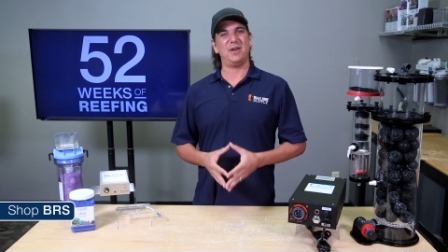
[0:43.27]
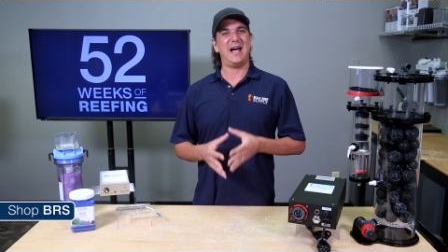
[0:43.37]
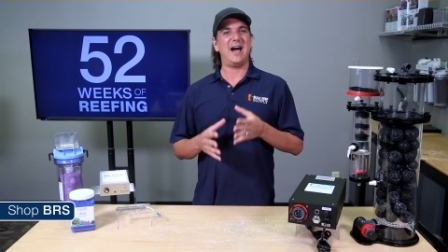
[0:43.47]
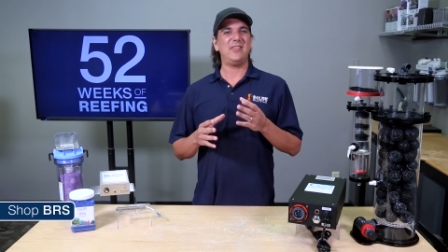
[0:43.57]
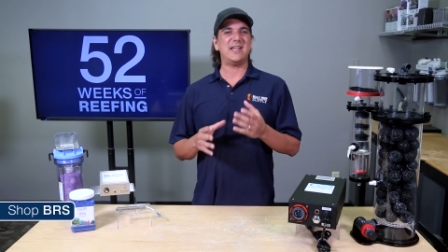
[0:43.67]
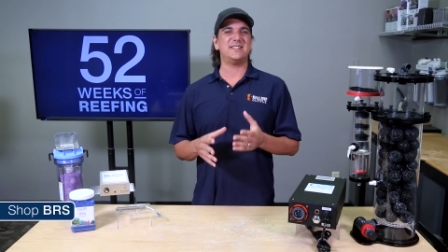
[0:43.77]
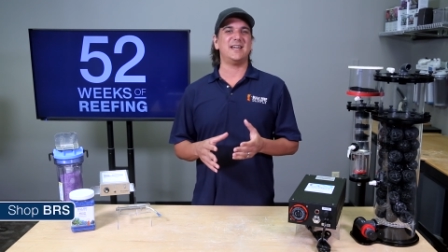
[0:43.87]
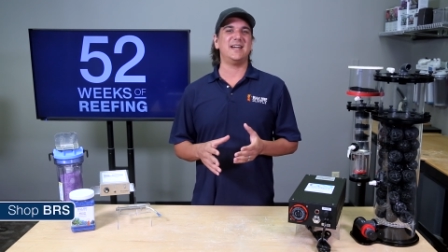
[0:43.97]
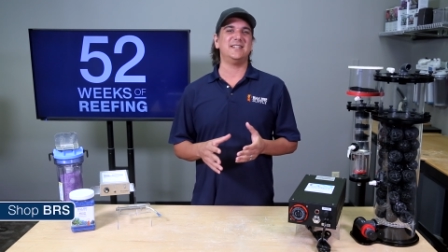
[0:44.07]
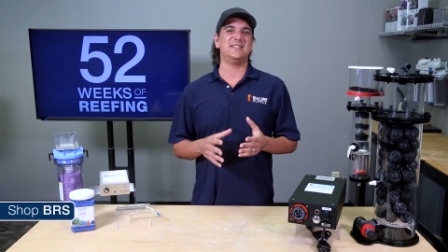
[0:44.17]
but how that
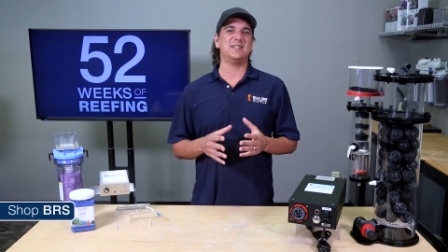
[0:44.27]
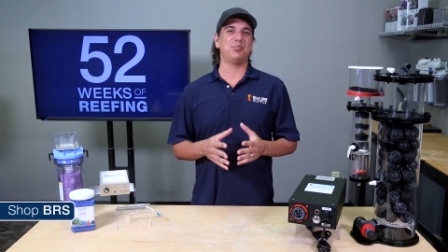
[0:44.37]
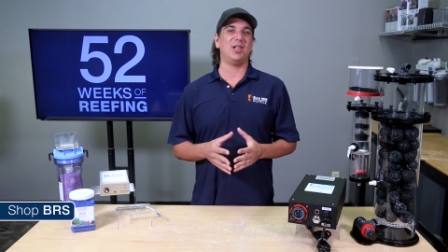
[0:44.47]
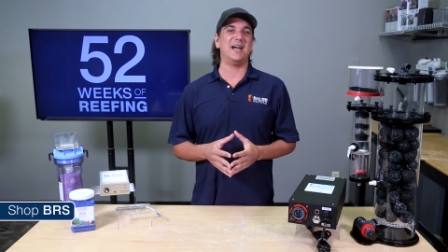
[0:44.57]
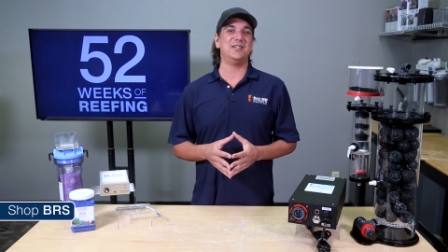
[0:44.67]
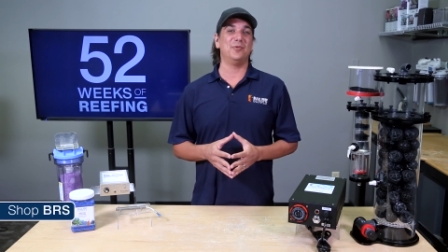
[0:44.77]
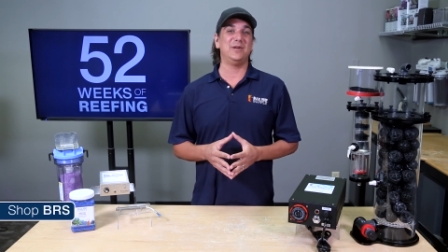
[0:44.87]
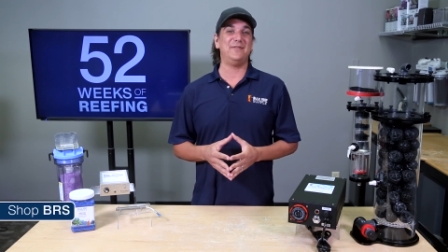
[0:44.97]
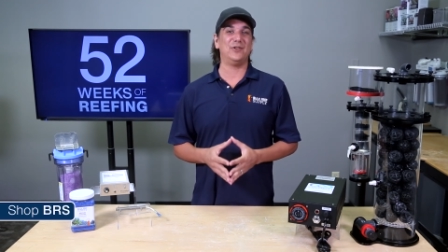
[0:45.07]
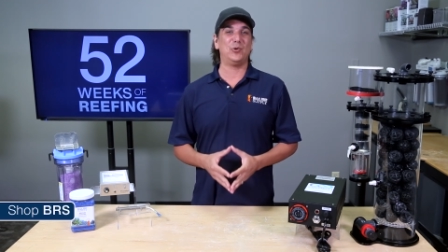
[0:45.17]
science is applied to
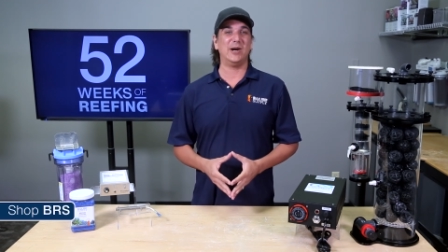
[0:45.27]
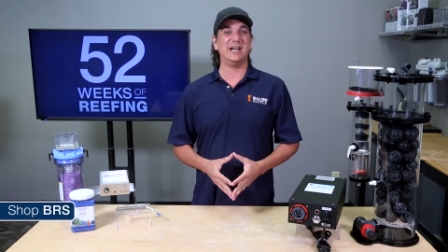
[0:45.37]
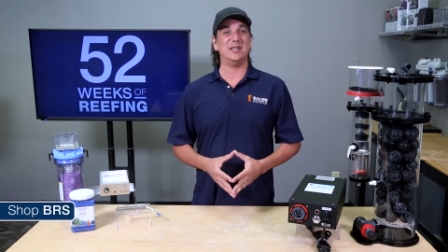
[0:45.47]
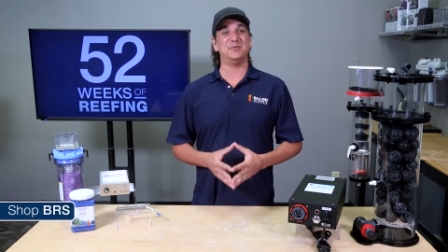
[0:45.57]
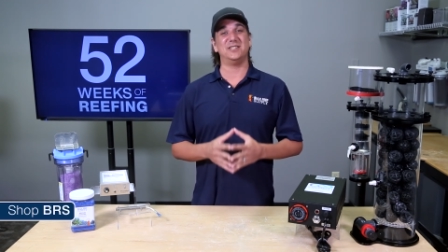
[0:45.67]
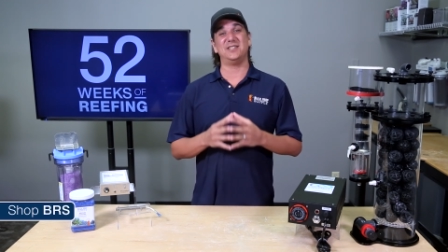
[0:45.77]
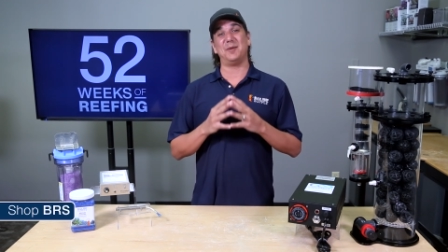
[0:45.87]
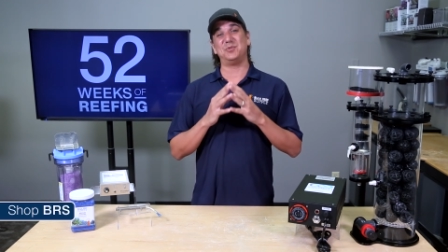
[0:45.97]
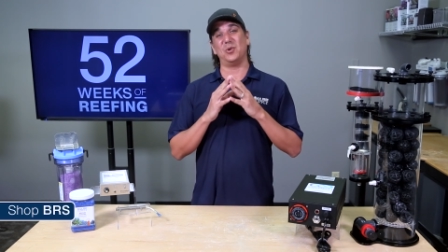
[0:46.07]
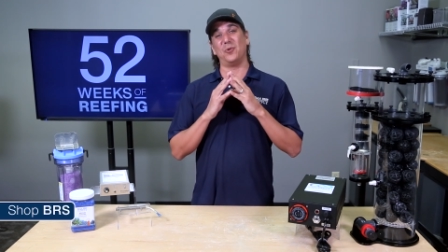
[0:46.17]
reef aquariums is
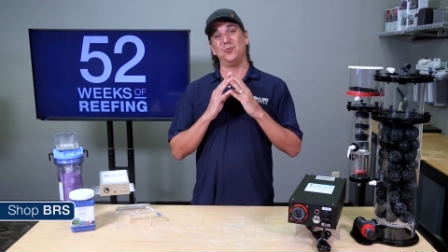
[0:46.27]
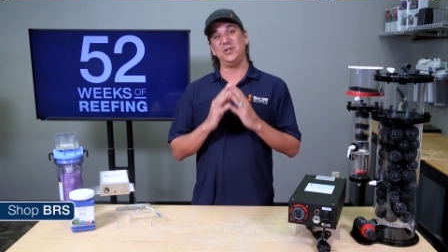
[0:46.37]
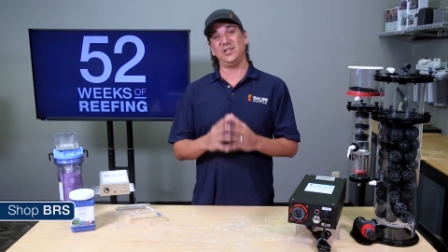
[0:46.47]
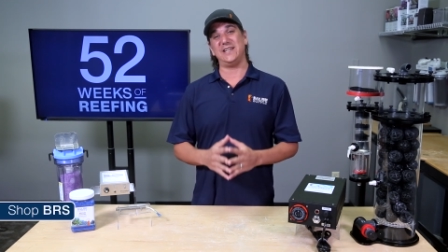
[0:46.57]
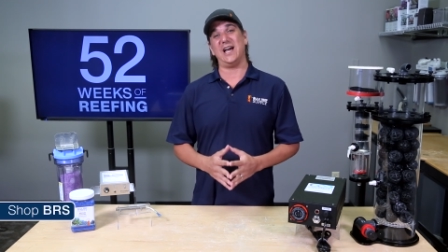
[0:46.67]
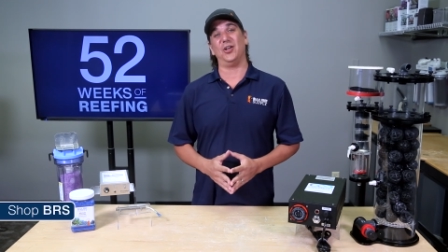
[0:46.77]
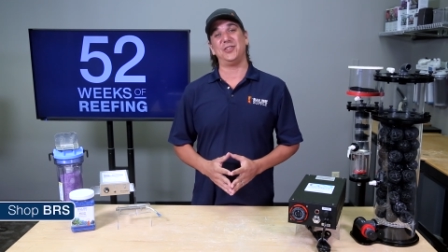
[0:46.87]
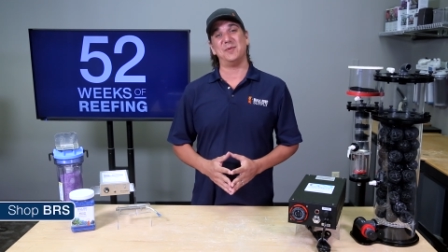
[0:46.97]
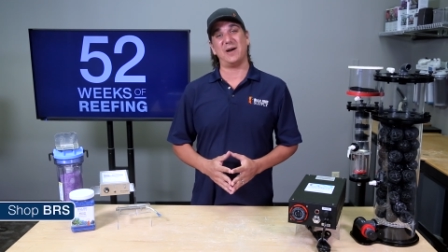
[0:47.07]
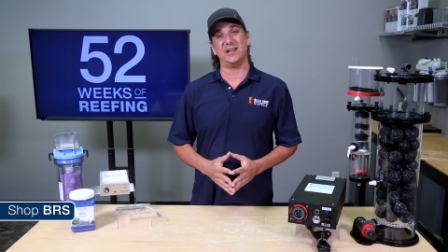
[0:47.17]
up to a really
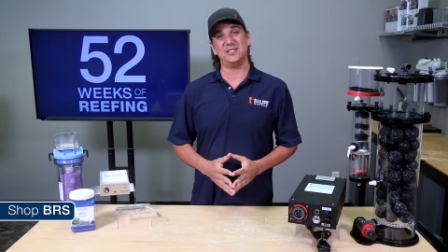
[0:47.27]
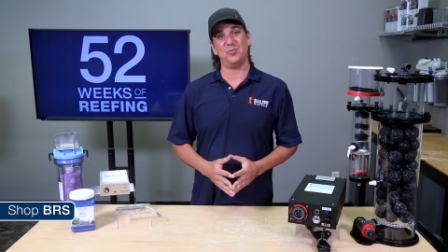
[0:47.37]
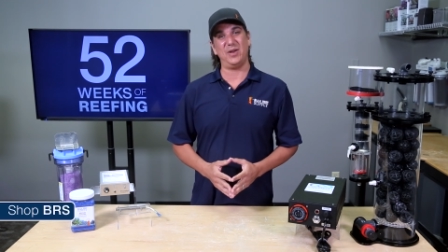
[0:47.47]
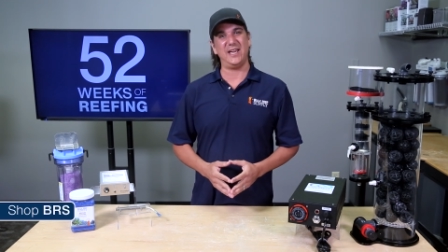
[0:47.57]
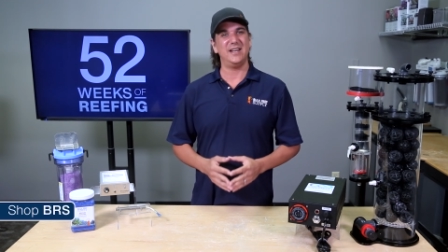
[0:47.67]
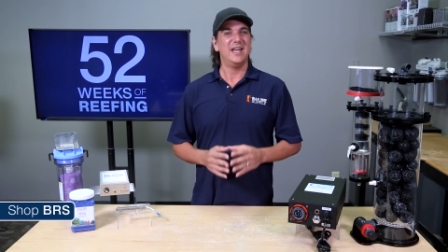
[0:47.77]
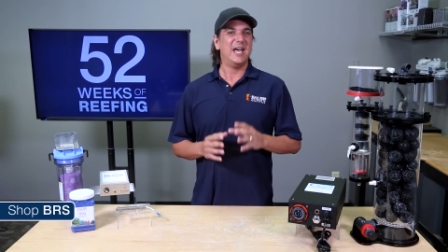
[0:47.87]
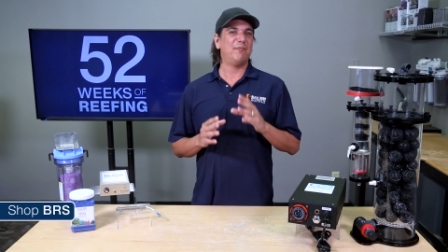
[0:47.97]
healthy amount of debate.